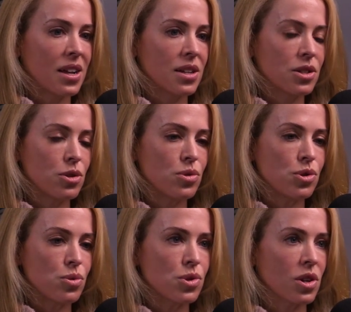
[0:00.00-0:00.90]
and you
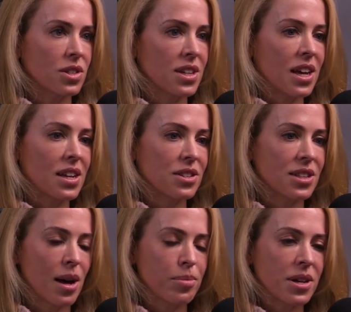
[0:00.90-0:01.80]
do start to get into
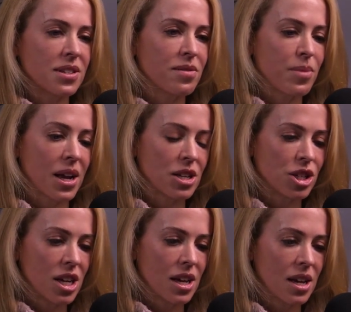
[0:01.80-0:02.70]
that place of
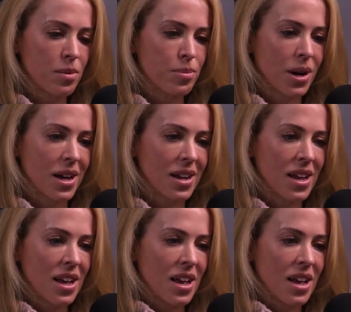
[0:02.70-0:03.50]
managing it. But